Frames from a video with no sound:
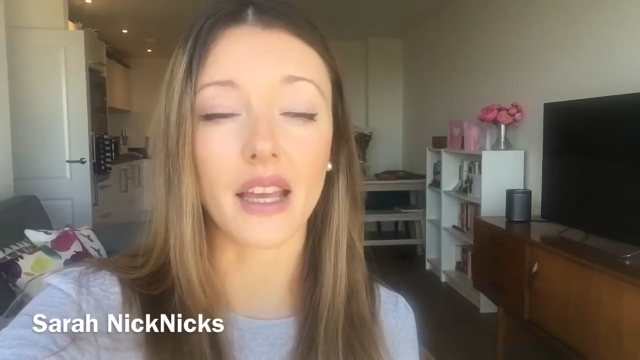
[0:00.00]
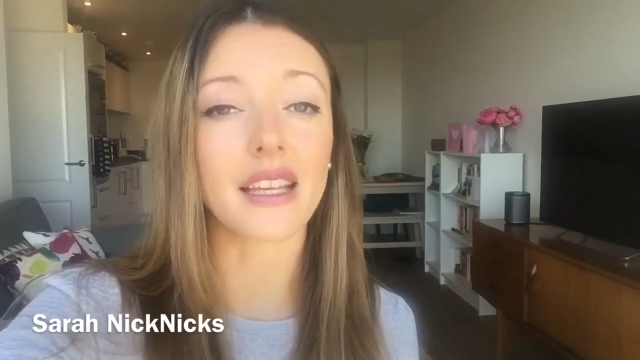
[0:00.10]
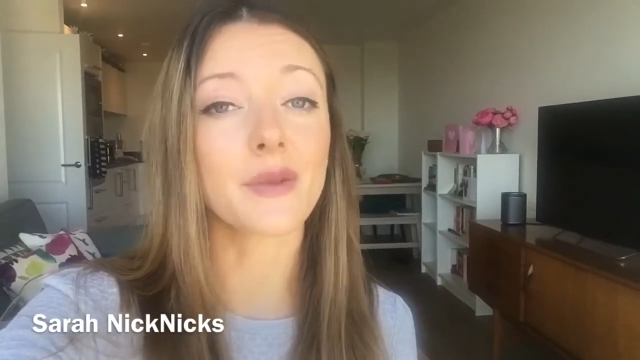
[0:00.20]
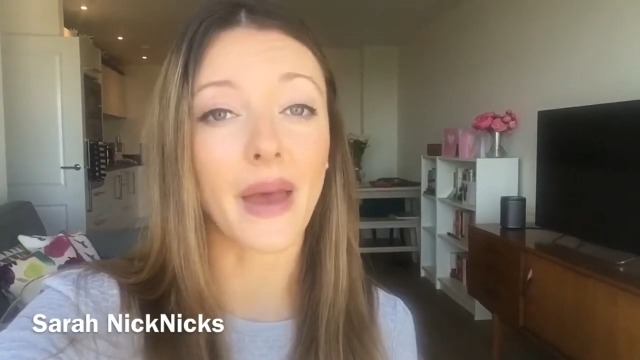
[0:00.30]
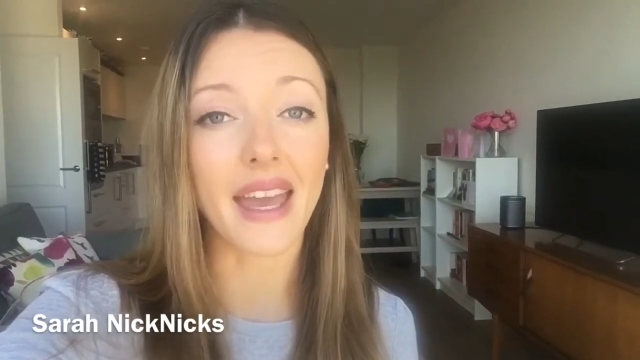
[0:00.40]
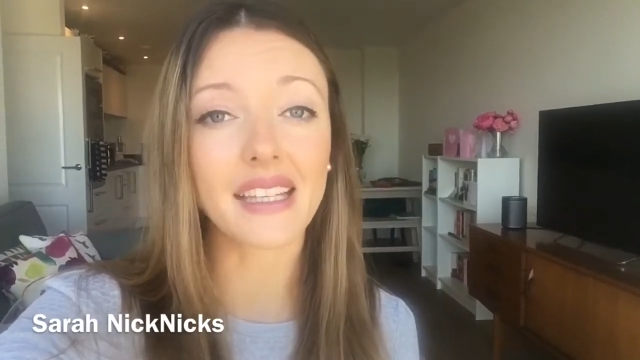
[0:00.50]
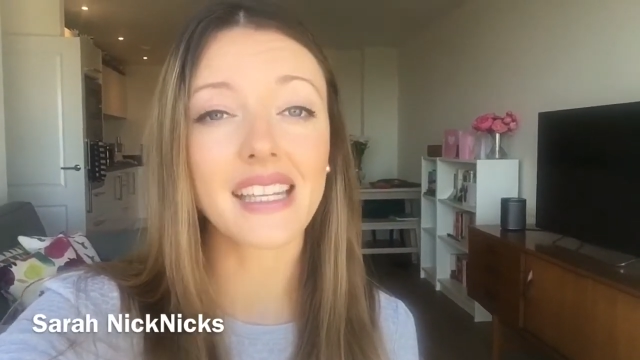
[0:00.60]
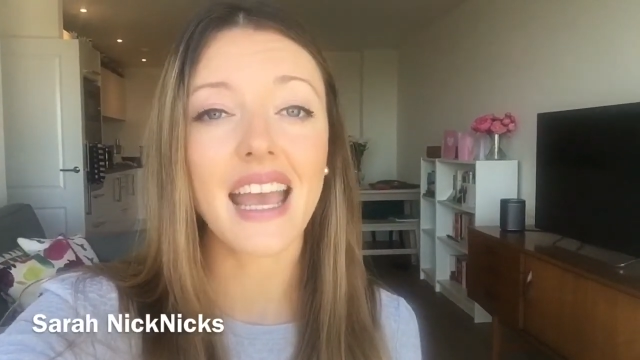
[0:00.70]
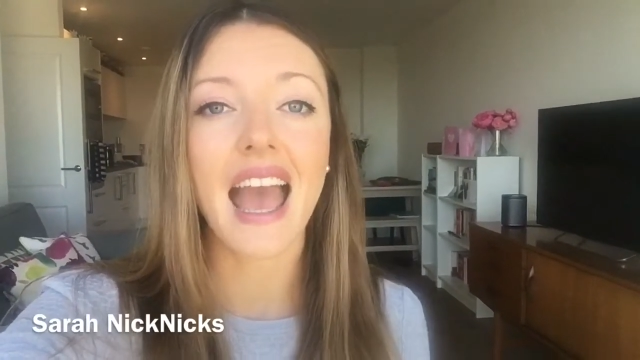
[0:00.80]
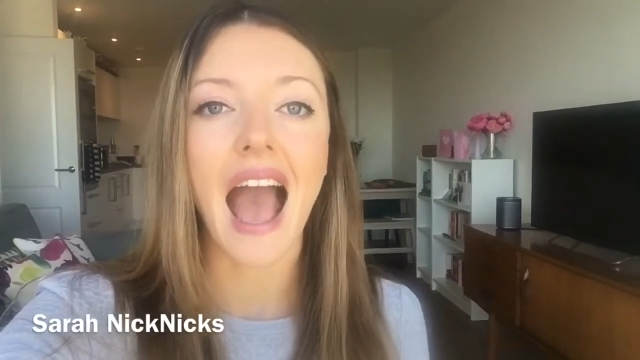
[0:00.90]

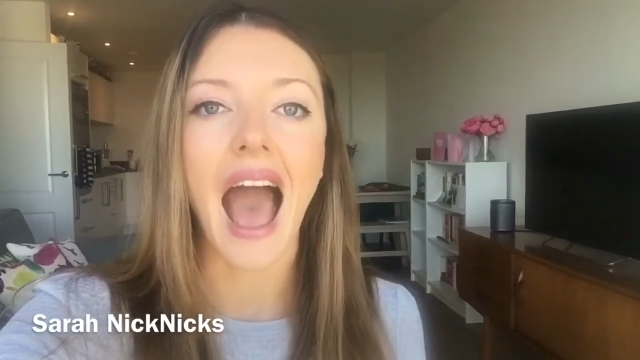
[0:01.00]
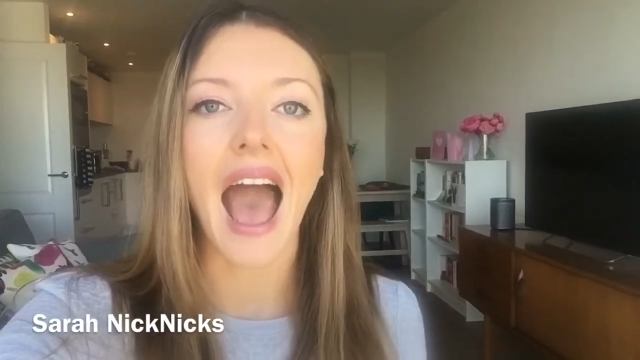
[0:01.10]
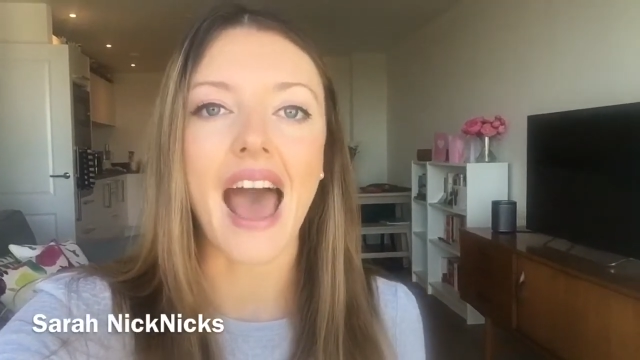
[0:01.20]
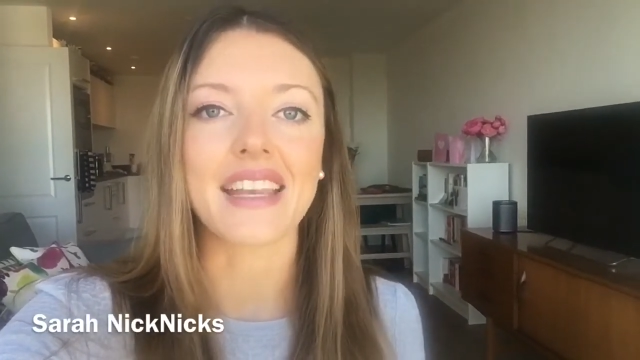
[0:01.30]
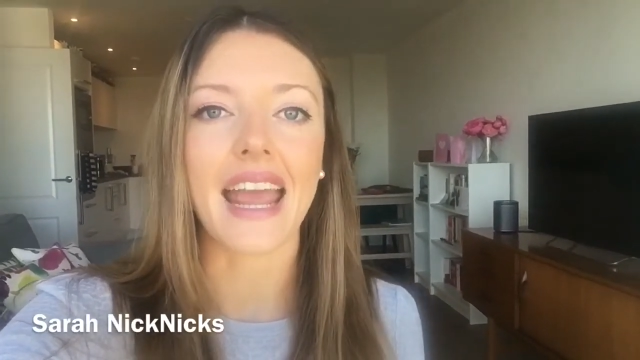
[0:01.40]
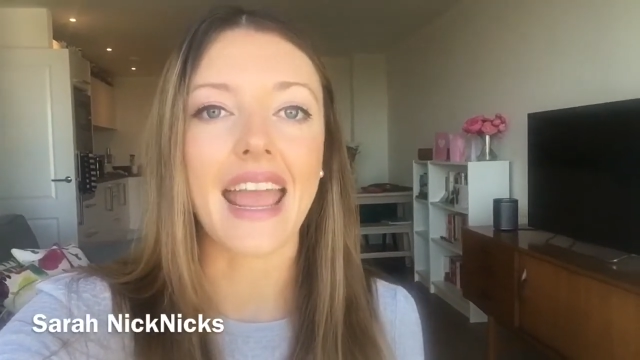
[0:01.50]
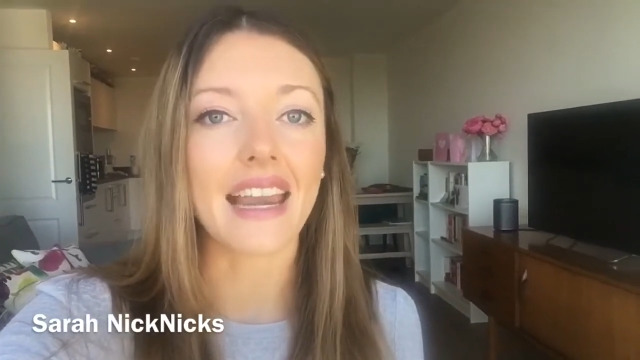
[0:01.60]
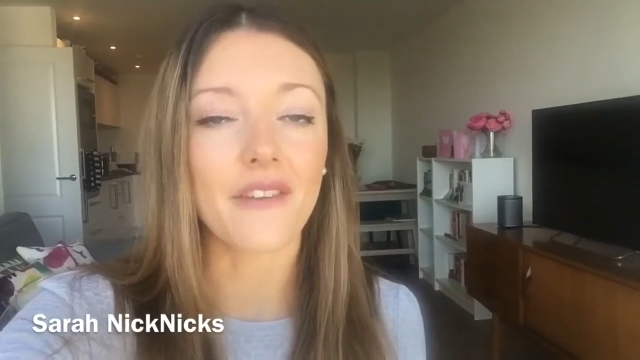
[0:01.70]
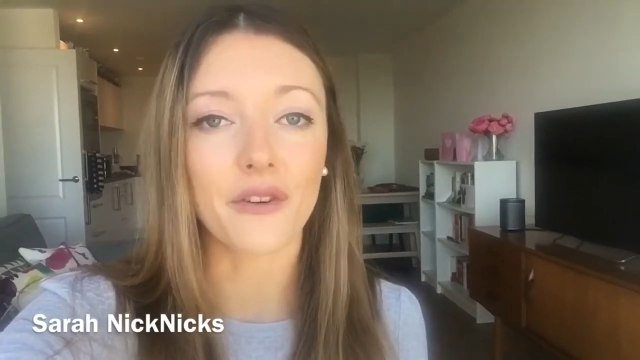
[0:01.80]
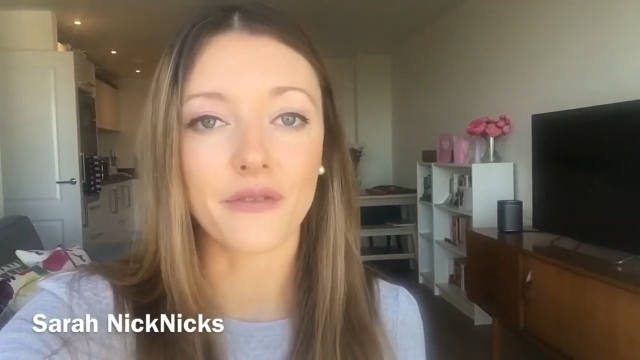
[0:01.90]
expect, and A
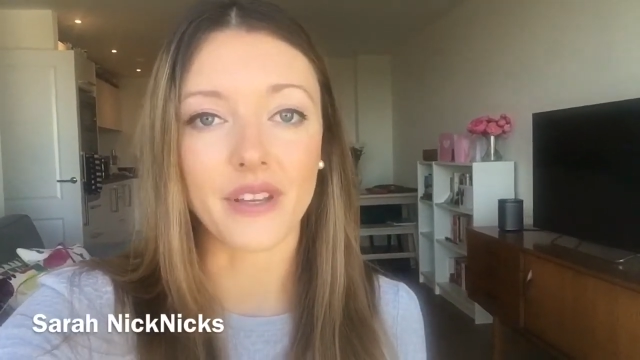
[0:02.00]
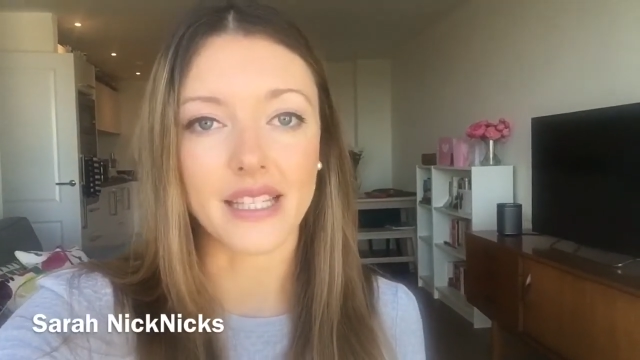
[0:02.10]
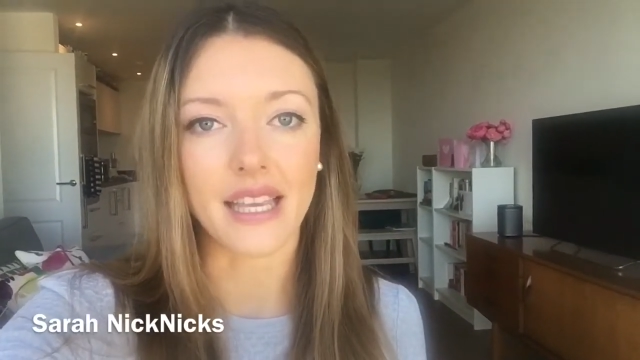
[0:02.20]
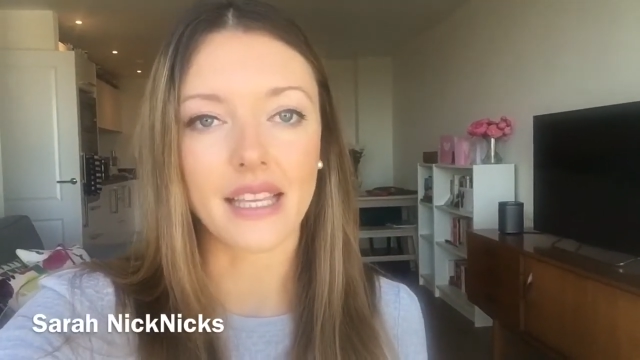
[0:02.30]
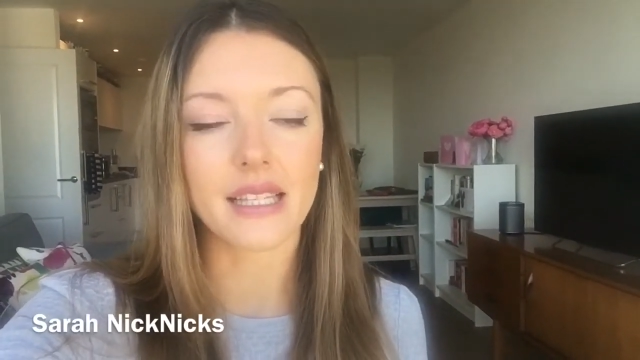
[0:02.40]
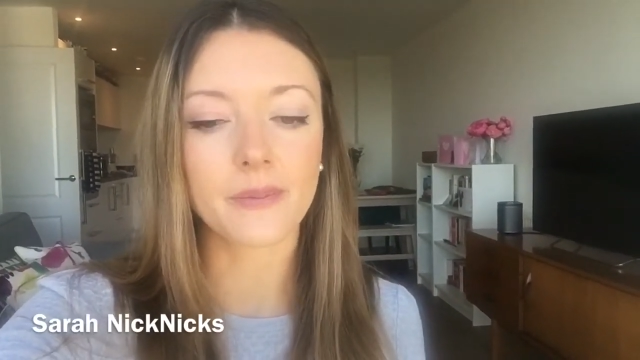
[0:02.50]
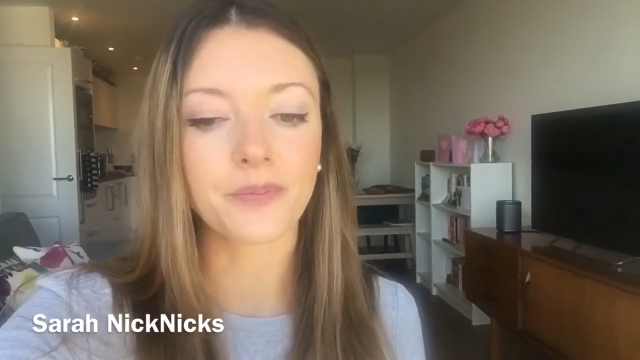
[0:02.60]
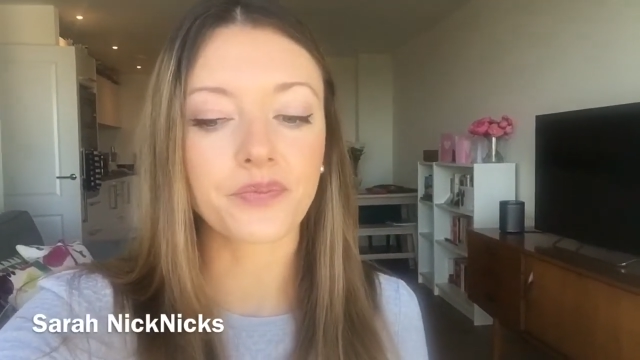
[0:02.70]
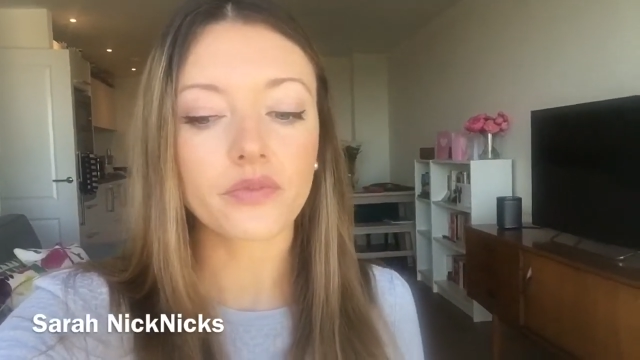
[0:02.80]
level physics.